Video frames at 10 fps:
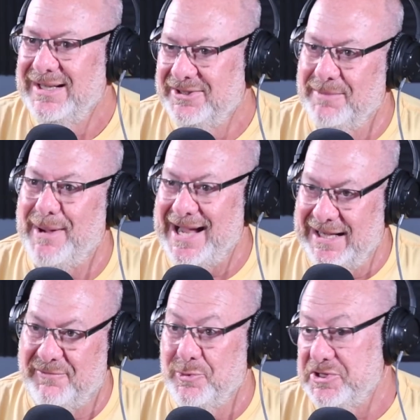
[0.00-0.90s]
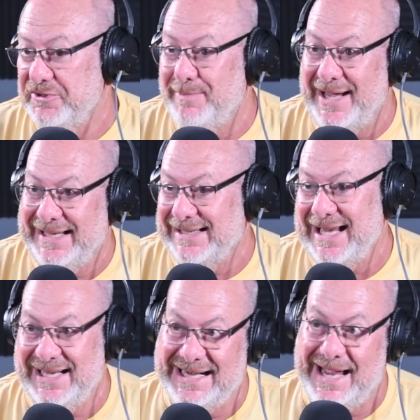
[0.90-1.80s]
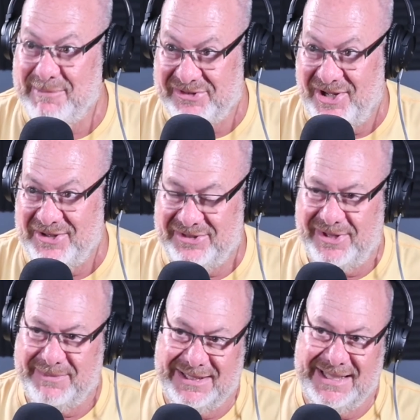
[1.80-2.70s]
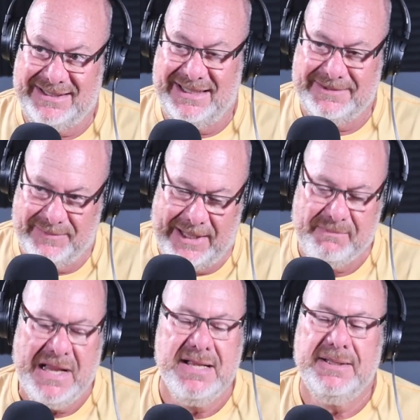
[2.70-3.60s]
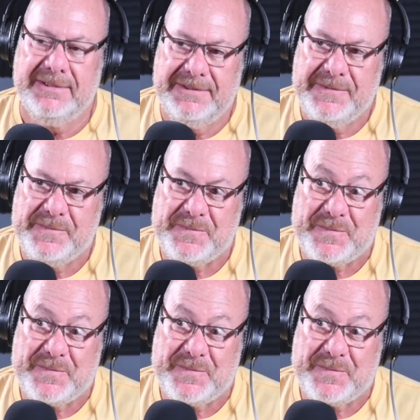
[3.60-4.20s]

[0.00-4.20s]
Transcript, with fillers: to buy it if you were just buying it like on Amazon or something. Okay. Like that, right. And that will be uh,